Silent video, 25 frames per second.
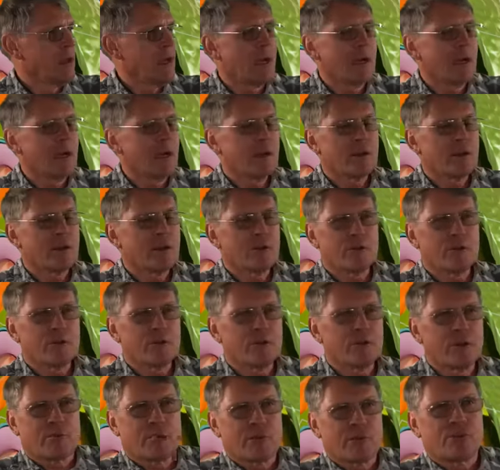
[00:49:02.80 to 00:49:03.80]
I agree.
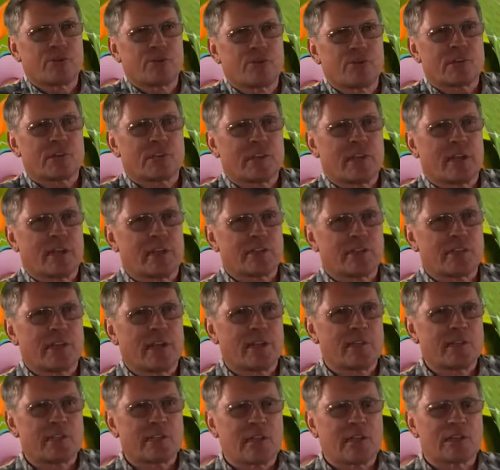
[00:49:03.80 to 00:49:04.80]
What you just said
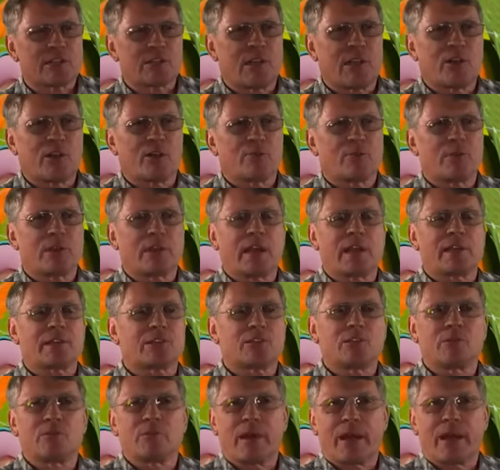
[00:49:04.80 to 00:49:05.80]
is nonsense. We
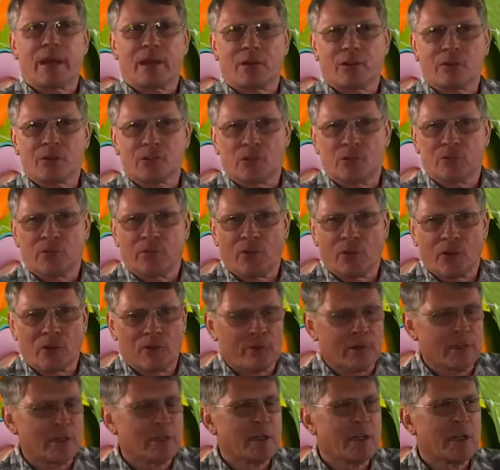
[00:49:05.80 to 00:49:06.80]
can't zoom back or zoom
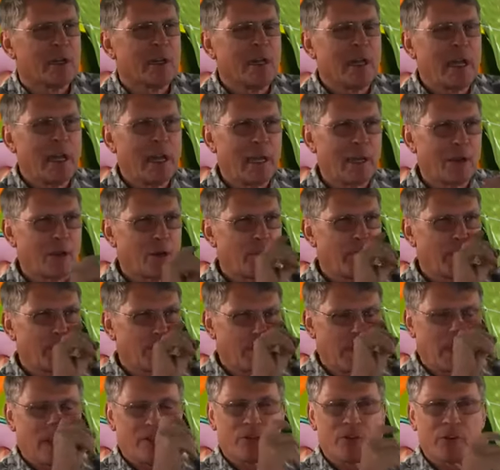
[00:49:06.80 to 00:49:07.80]
forward, and we
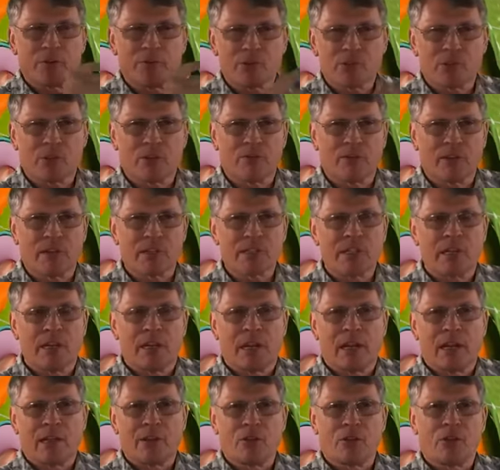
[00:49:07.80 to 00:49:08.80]
don't ever observe this.
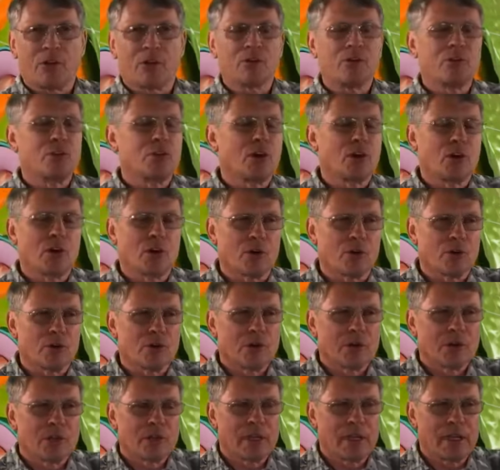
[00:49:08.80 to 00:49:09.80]
And you don't know
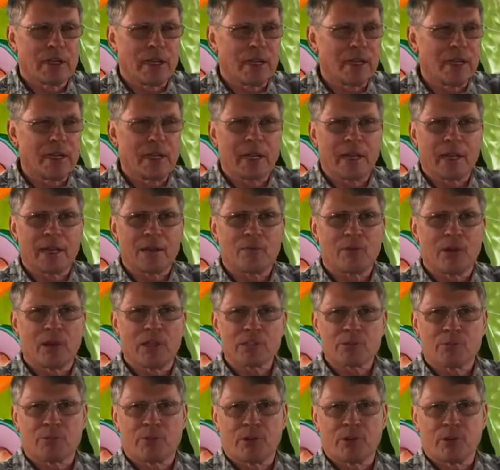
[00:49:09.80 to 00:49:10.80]
that any animal
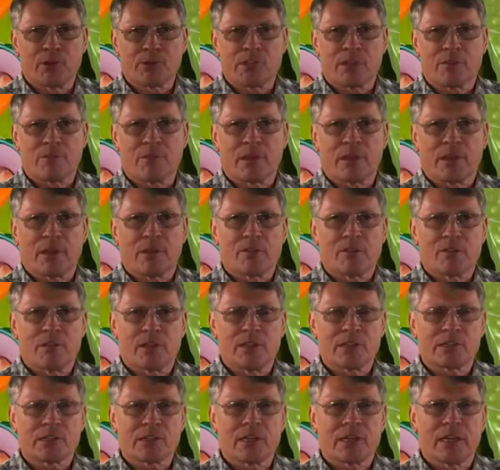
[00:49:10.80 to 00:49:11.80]
has produced something other than
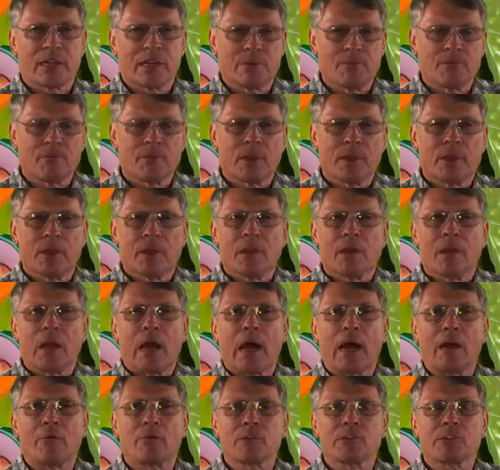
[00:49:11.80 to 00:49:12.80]
its kind.
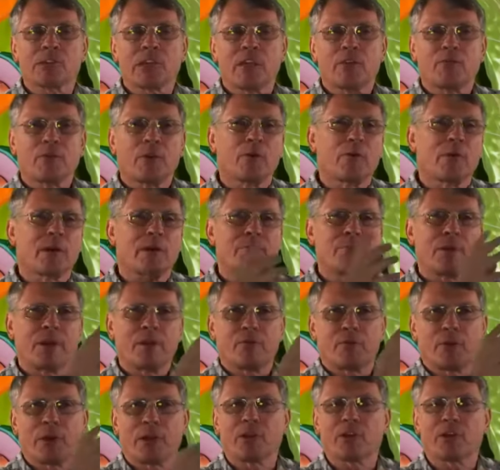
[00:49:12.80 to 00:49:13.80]
I would say
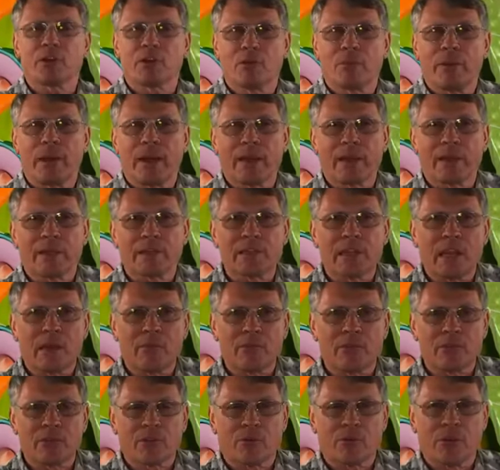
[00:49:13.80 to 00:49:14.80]
if we could go back in time
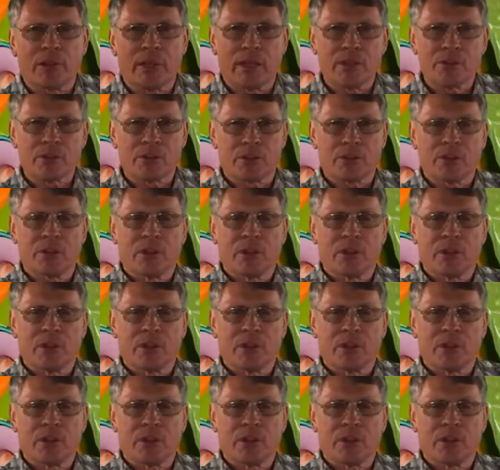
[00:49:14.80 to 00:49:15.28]
to the creation,